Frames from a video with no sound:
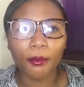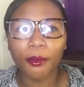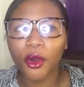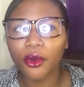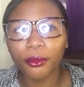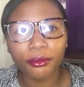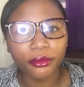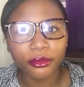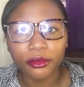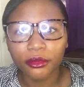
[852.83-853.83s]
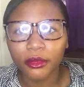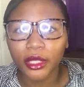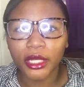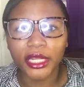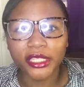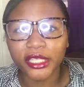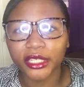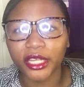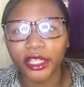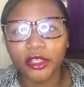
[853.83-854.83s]
Boom. Later in
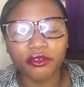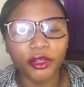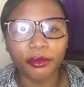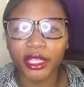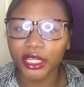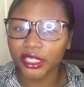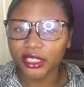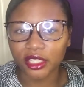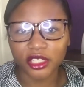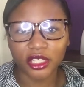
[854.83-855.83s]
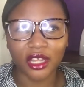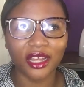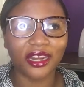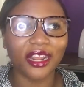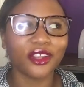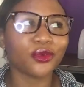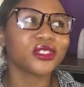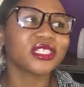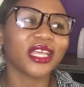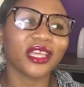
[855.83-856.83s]
the evening, me hear say she gone, and it was
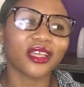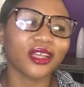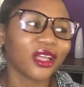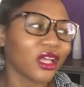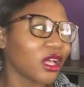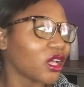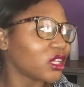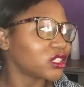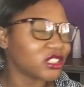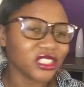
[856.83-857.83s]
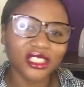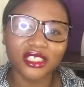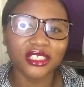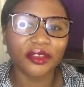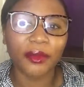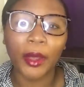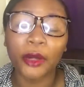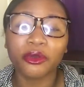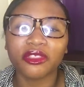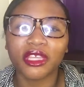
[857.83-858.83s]
like, Jesus, I
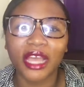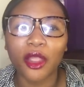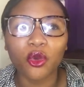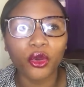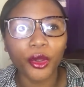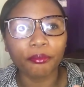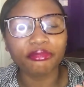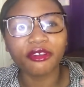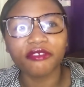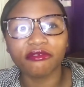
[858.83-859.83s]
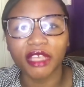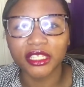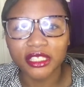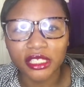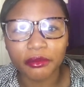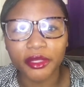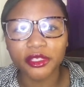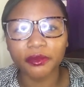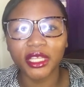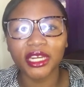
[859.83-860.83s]
don't think I could prevent it, but
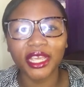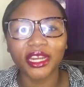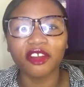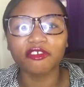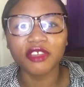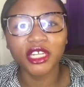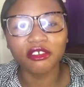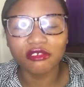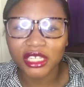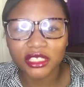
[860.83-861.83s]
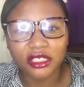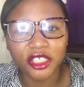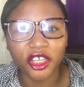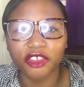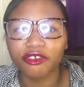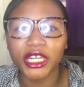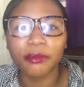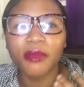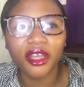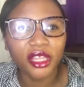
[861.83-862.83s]
something like that really rattles you. It really
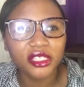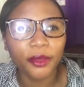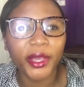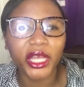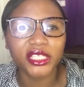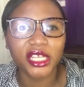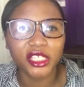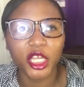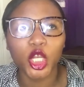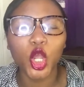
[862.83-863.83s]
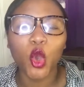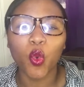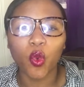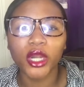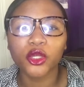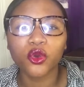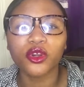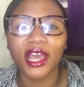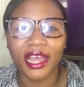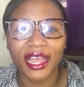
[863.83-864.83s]
bothers you, because you say, what could
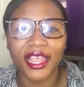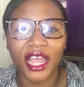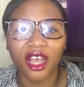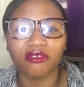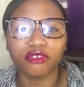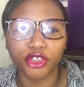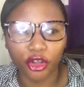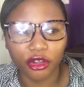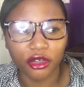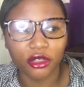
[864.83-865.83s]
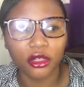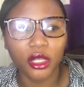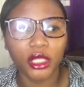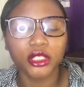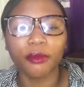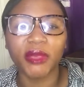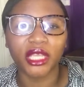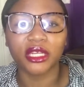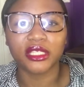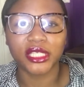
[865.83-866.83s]
I have done to make
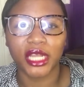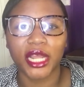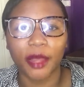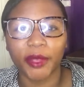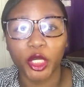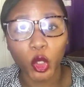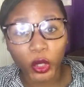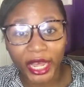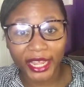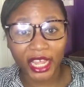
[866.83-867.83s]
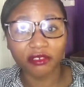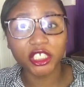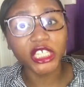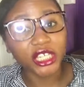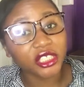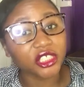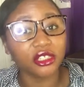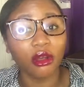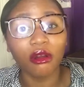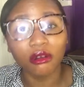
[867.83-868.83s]
this not happen? Could I have changed
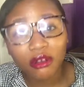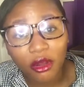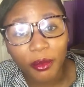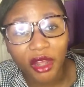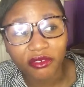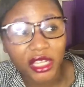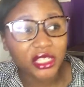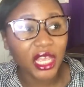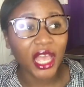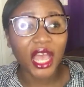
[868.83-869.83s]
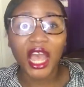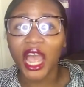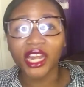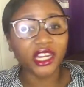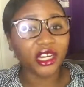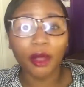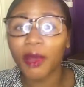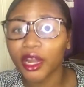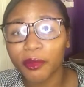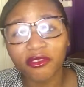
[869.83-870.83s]
the outcome of this? And it did
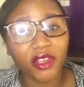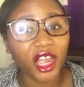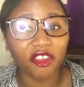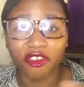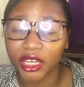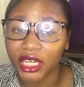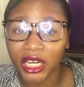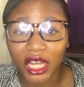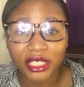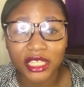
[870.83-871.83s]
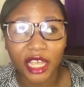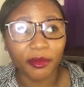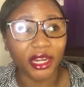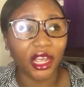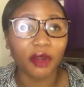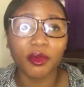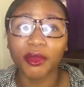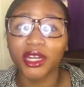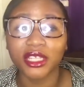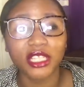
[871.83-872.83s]
bother me for a really long time, and all my
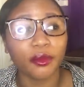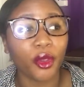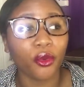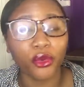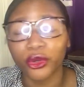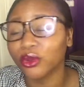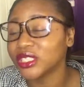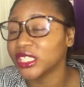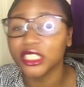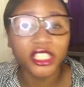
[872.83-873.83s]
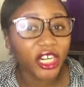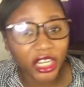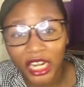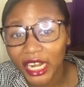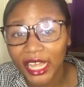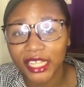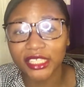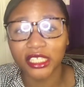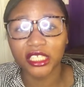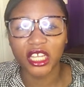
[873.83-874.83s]
mother tell me, oh, don't internalize
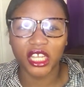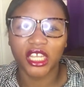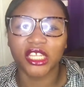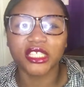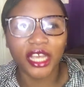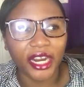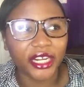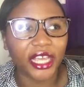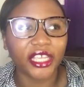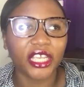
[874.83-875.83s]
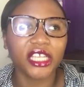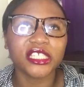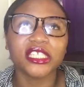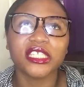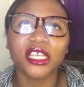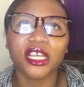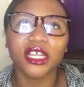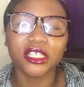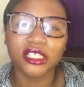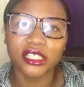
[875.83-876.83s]
it. It's hard. Like, it's easy
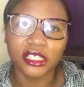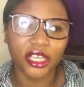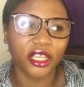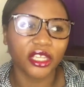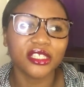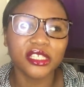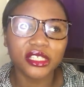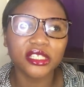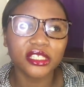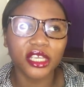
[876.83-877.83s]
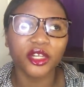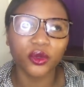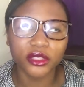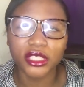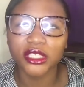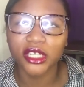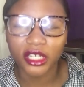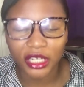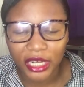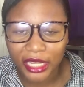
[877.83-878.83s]
to say don't
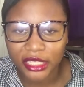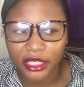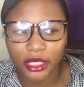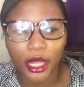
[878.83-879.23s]
internalize it,